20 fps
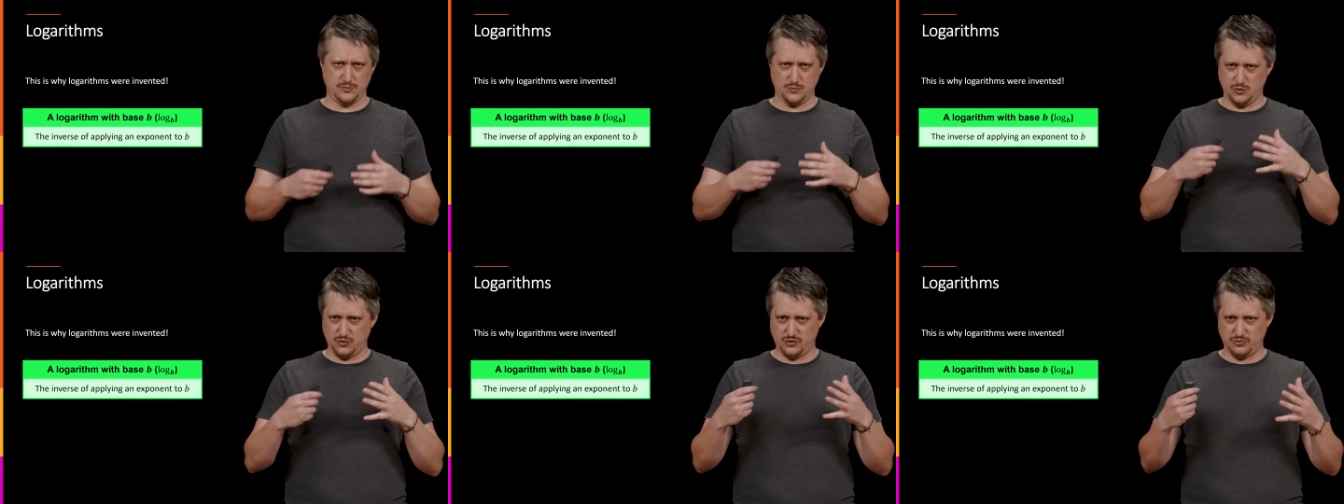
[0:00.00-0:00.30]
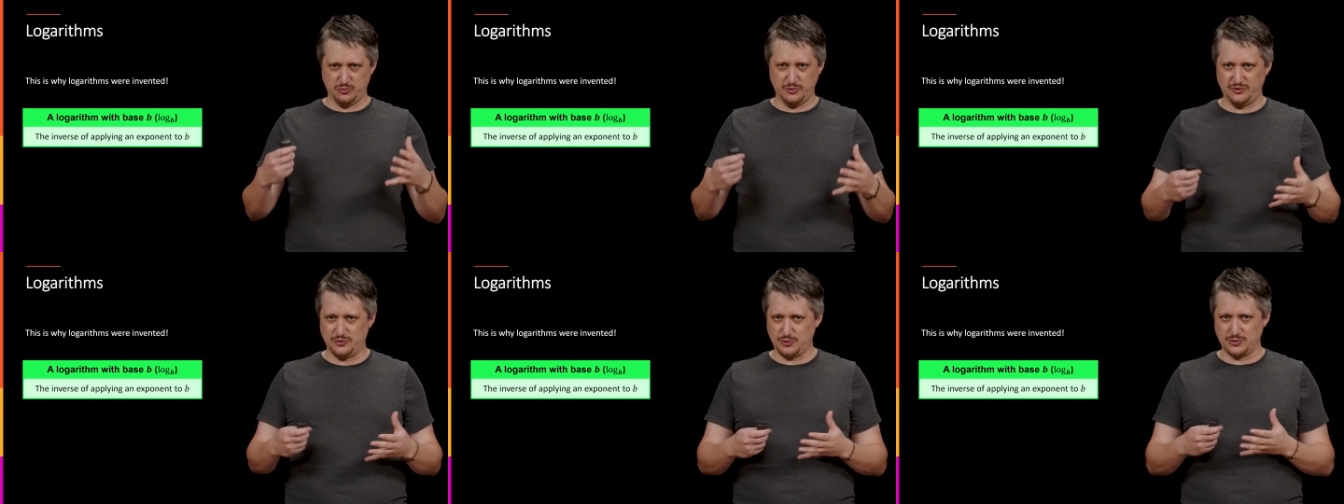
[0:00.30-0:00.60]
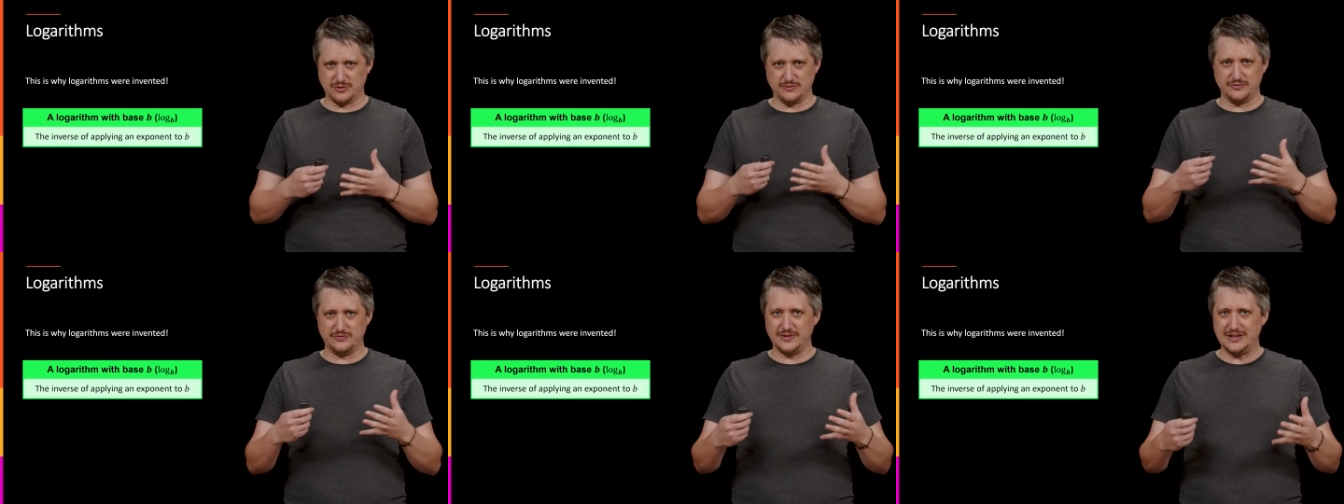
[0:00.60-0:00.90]
which we
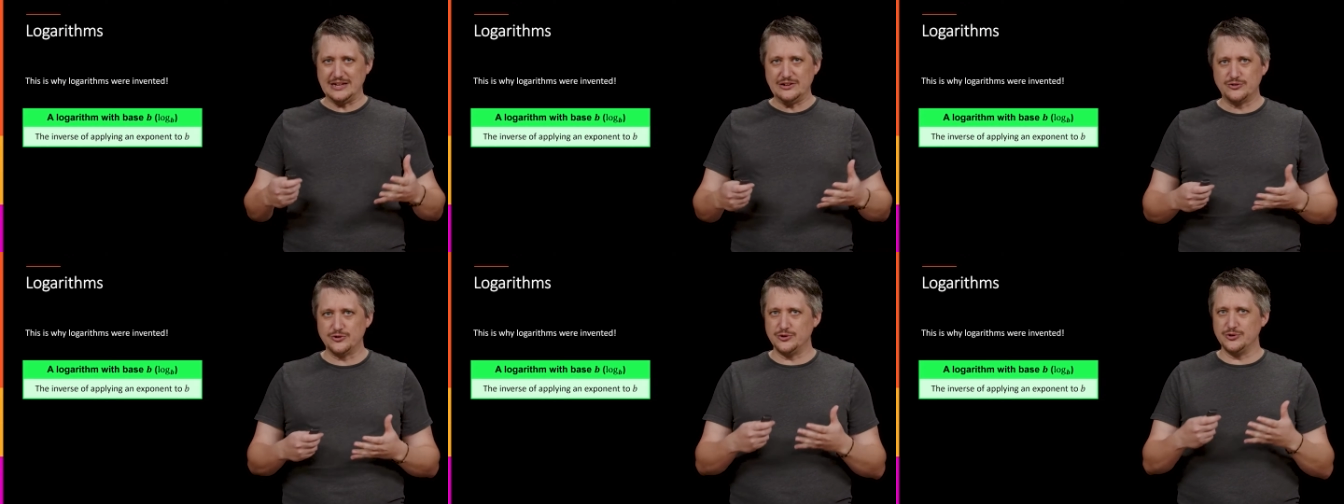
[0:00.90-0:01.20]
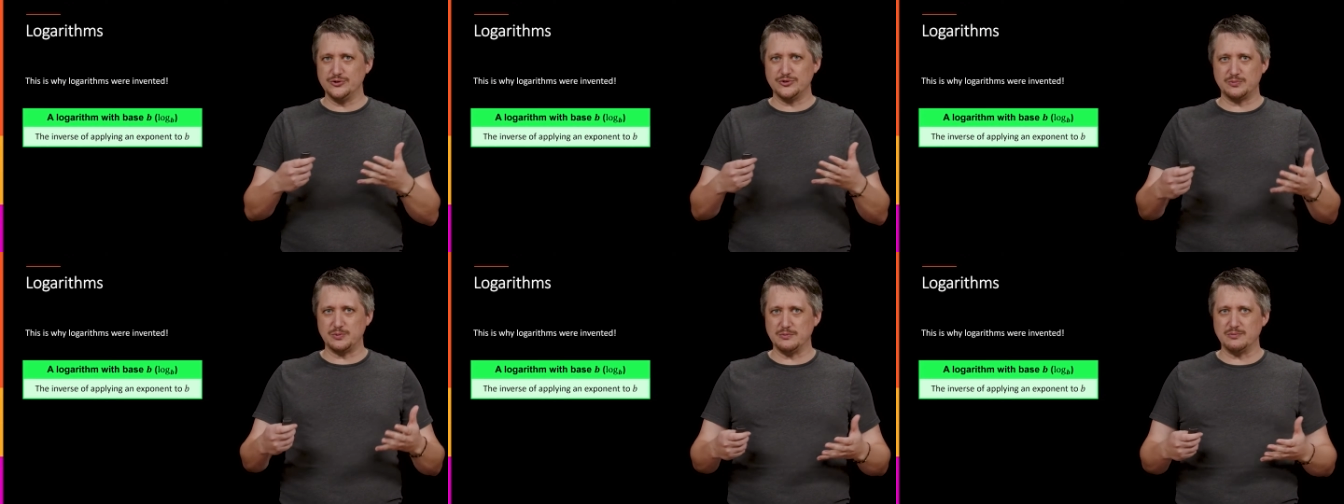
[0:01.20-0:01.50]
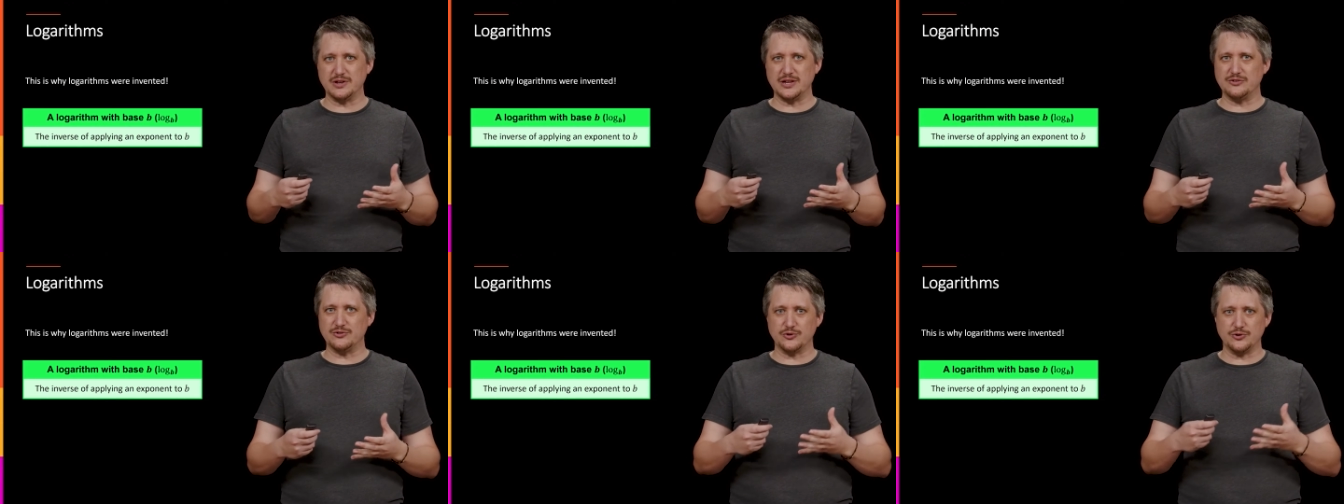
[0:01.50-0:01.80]
sort of introduced when
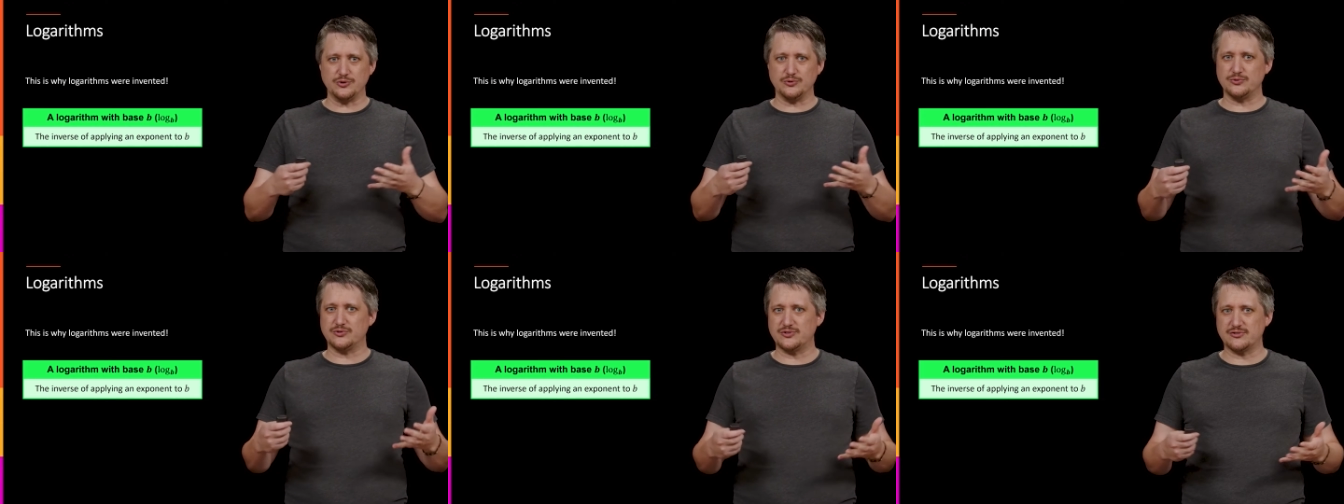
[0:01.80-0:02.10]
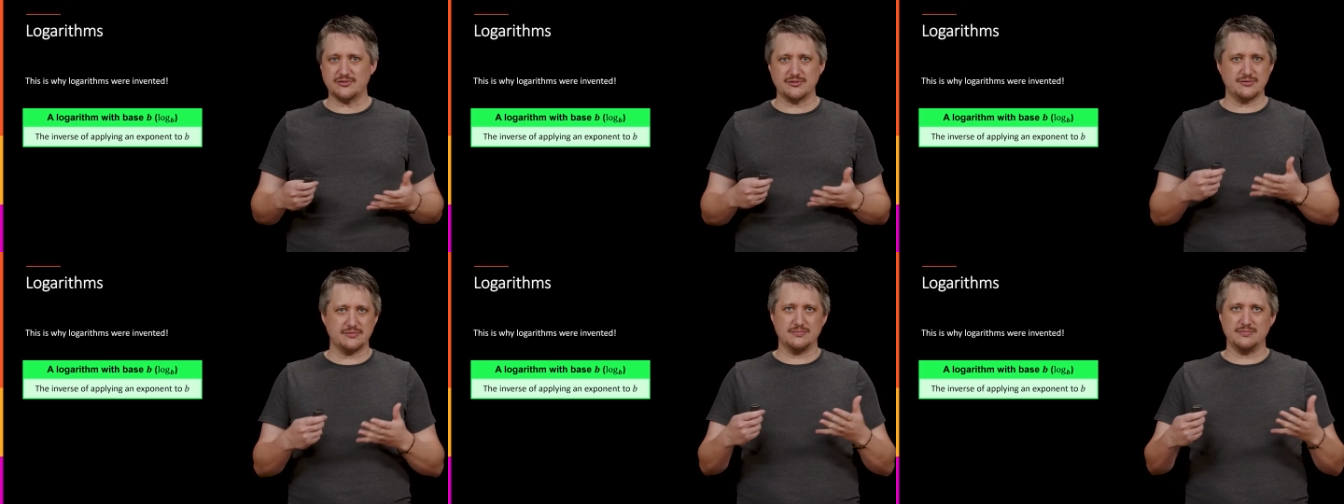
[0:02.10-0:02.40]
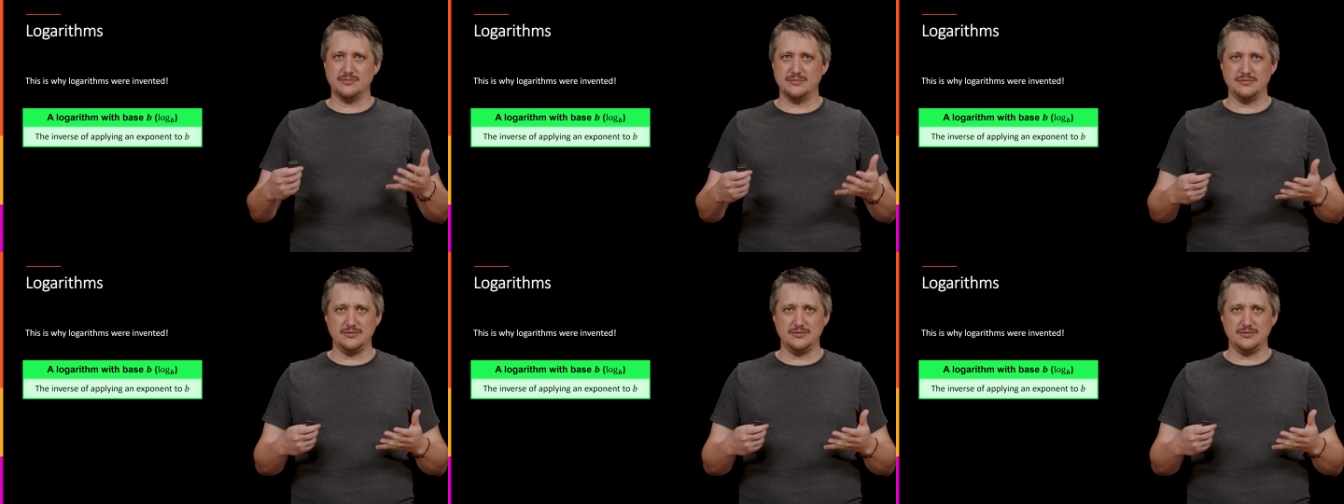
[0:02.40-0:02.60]
we introduced